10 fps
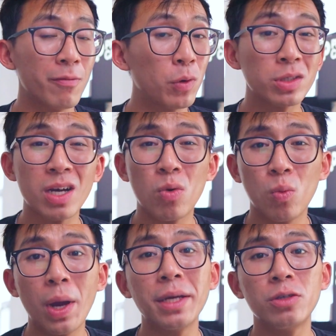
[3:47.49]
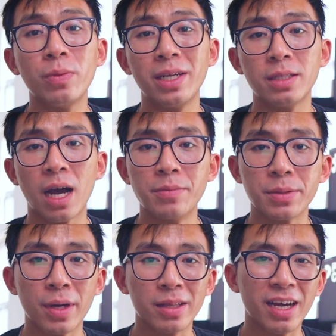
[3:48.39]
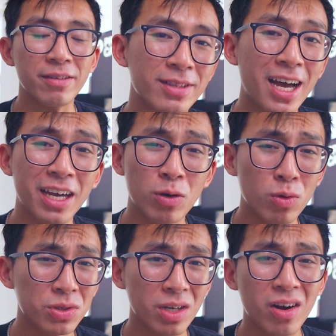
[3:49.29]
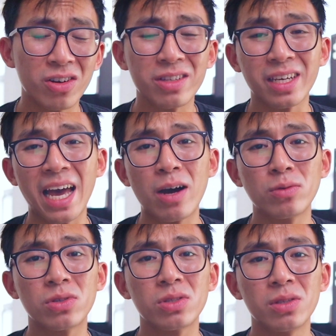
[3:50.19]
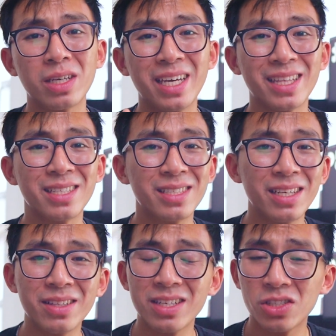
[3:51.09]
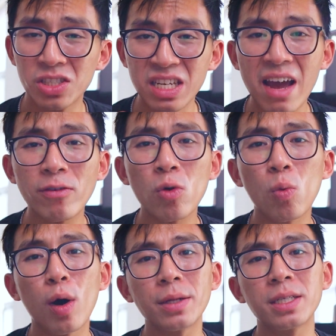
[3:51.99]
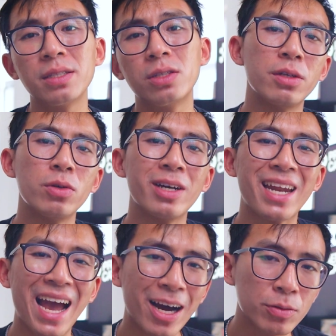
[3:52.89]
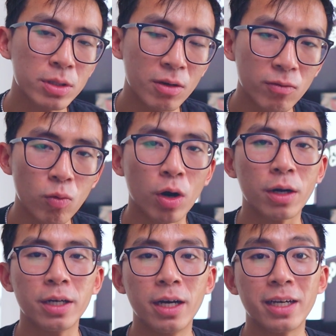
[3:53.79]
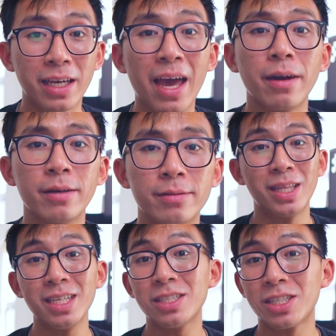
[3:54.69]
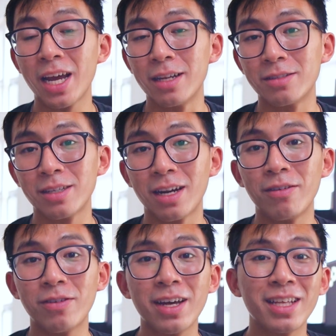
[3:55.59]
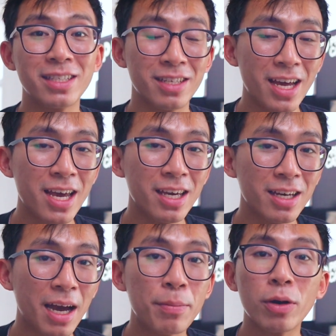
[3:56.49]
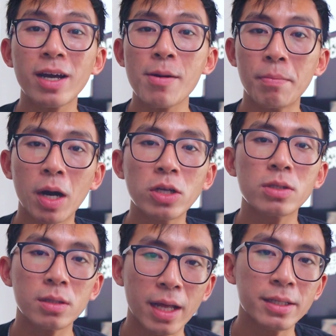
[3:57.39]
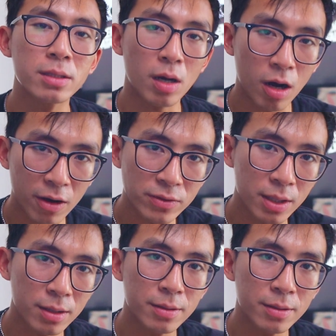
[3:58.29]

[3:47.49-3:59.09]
I've burnt out way too many times in my life, lying horizontal on the couch, looking at the ceiling, just never wanting to do an ounce of work again. But things change, and I find that today I burn out much less often.